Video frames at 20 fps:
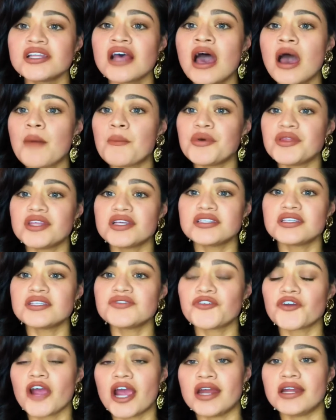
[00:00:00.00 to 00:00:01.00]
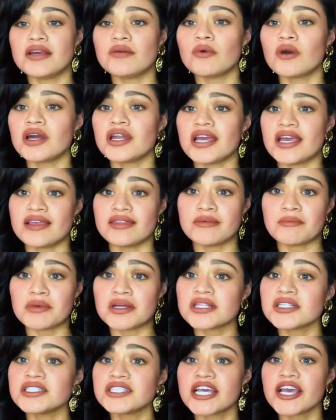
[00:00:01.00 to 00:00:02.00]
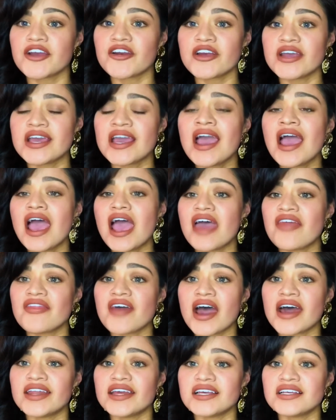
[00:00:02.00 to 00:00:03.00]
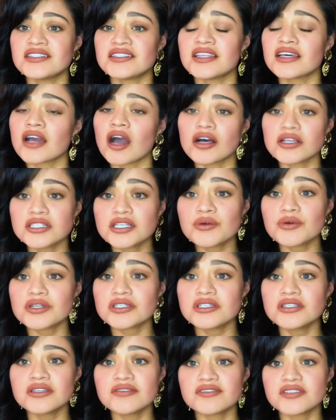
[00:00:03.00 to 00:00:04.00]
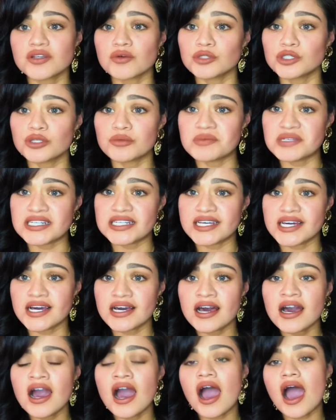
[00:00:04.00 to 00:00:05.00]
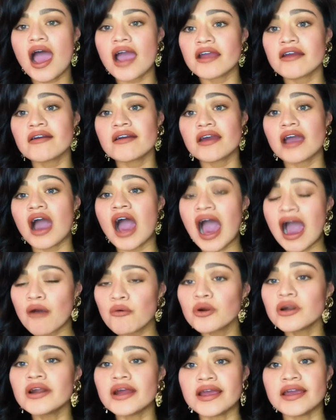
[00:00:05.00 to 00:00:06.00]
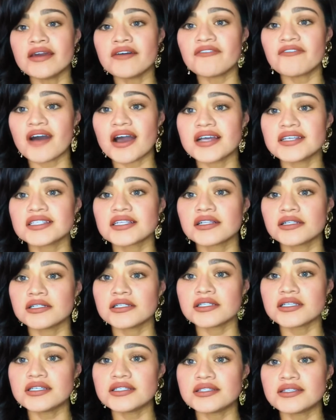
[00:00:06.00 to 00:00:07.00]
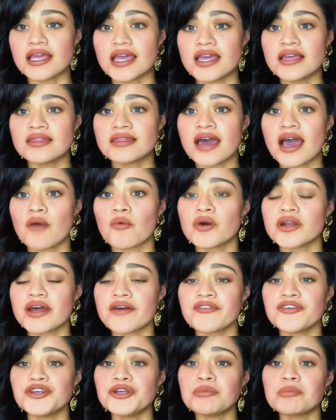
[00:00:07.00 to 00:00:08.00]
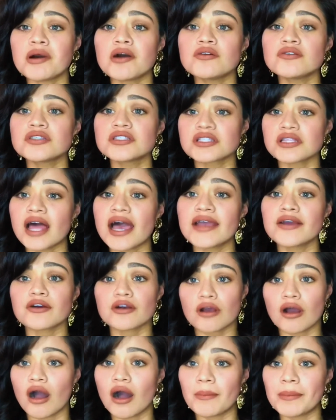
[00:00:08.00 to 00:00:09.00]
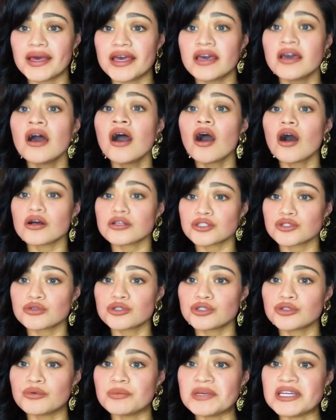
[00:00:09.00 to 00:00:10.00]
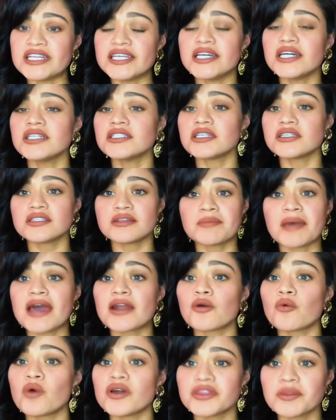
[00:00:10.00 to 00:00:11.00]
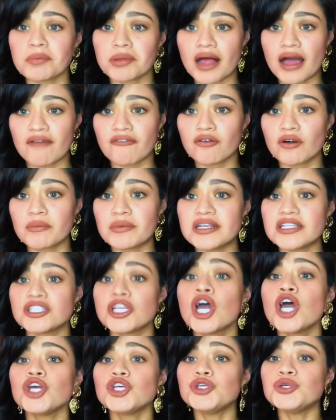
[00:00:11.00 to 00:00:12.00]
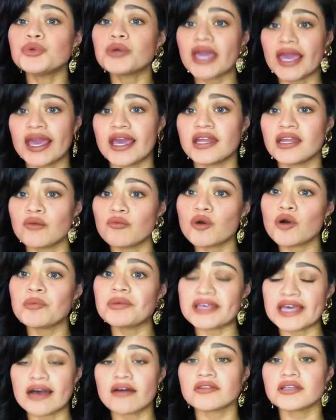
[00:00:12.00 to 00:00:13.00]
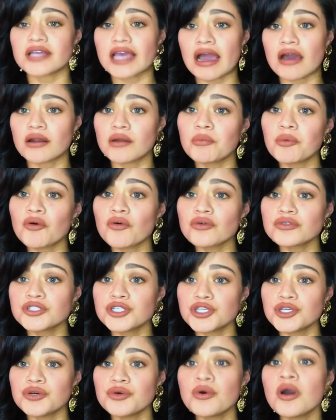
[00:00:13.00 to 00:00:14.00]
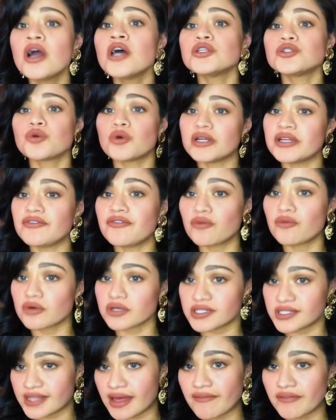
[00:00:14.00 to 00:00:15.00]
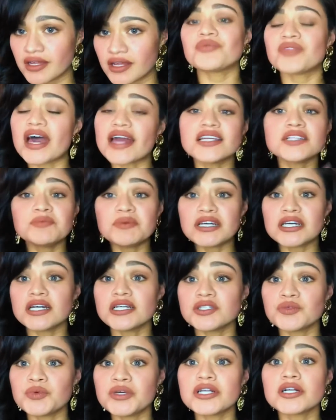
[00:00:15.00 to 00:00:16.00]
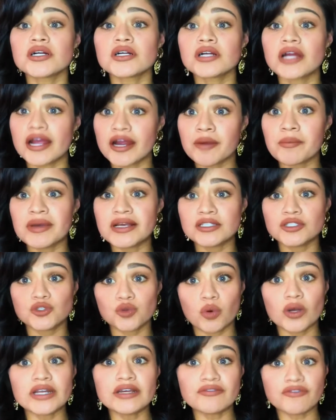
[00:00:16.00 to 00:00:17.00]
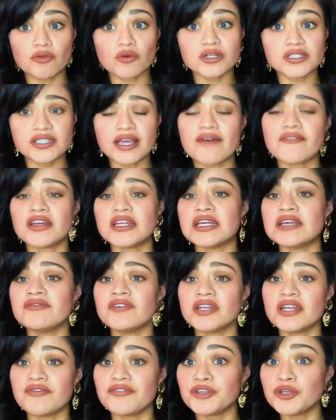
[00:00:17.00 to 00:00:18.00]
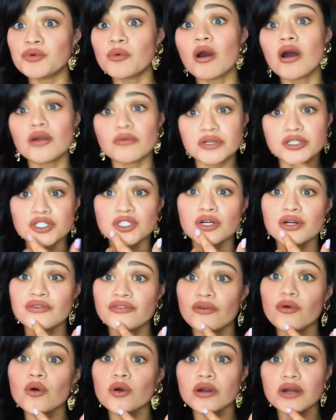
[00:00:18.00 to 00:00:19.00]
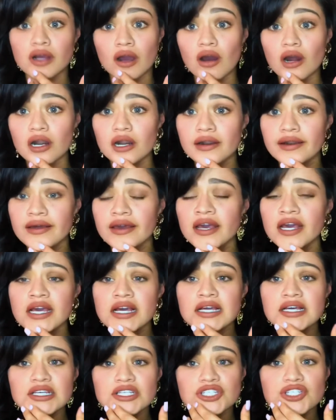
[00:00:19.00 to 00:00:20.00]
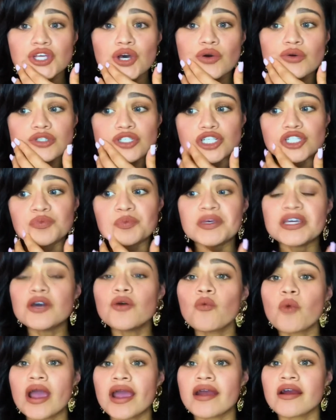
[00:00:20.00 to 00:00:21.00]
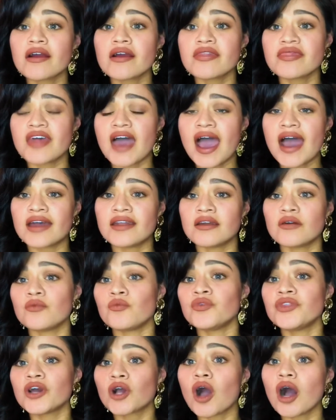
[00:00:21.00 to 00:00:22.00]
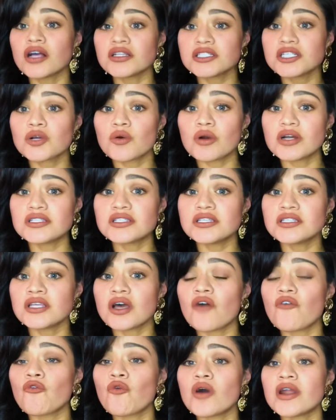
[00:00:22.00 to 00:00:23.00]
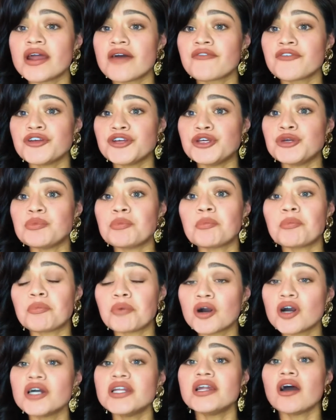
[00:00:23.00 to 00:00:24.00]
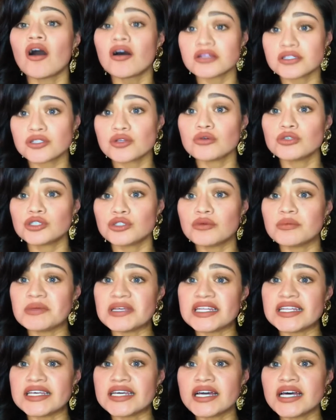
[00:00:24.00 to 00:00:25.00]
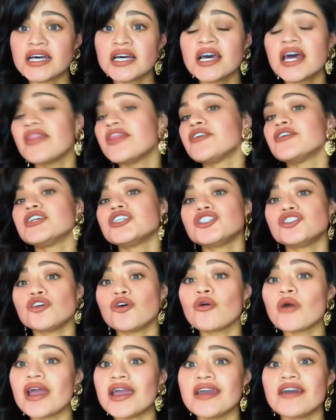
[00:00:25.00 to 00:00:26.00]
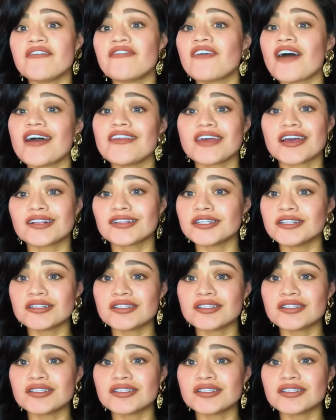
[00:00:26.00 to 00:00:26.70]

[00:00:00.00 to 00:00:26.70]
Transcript: but this is for anyone in the military, and that is the consequences of social media. Our AFIs clearly state that whatever you post, like, or comment on social media, doesn't matter what the platform is, you can and will be held accountable to 24/7. That is because we are airmen 24/7, even if you are reserve or guard. So just be aware that the consequences of whatever you put on social media, there is no AFI that clearly